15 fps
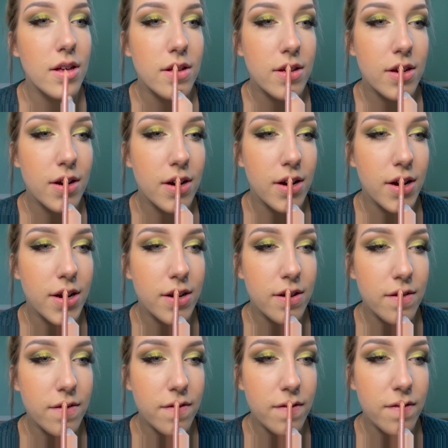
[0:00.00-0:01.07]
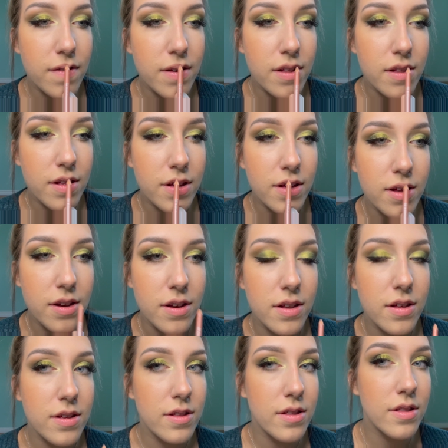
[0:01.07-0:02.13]
kind of fill in
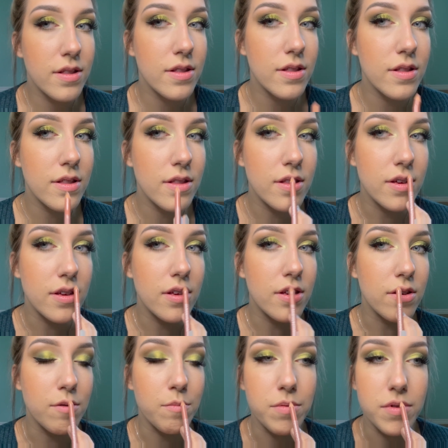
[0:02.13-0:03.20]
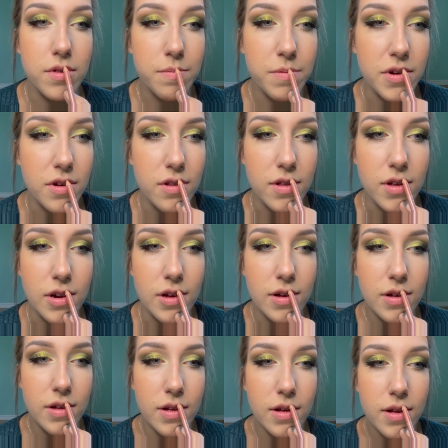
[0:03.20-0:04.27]
the cupid's bow a
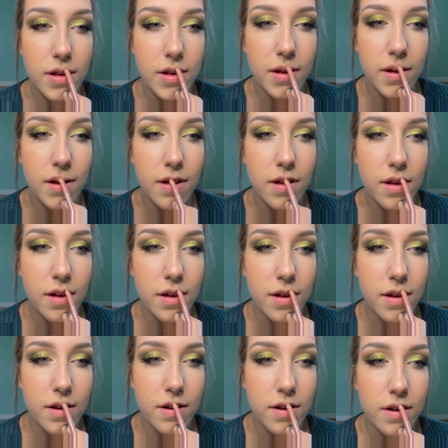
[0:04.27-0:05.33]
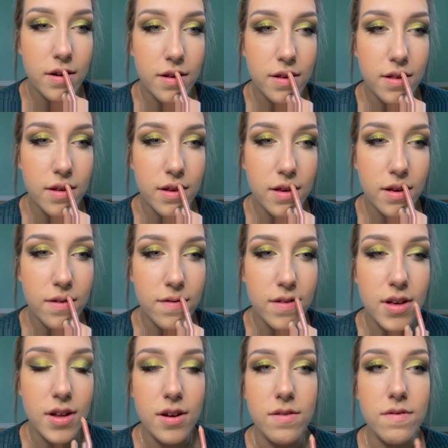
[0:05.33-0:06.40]
little, just to give
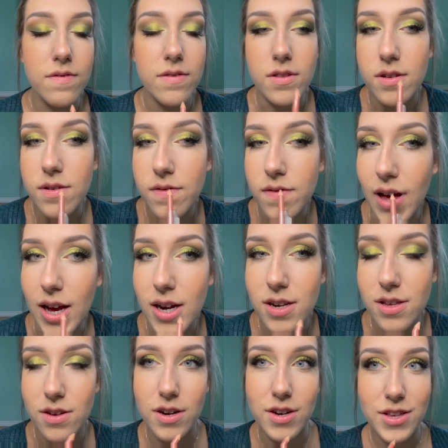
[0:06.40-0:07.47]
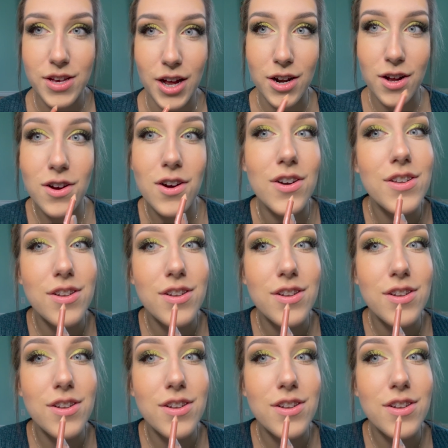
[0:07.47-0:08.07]
it a full effect. Sorry, it's kind of hard to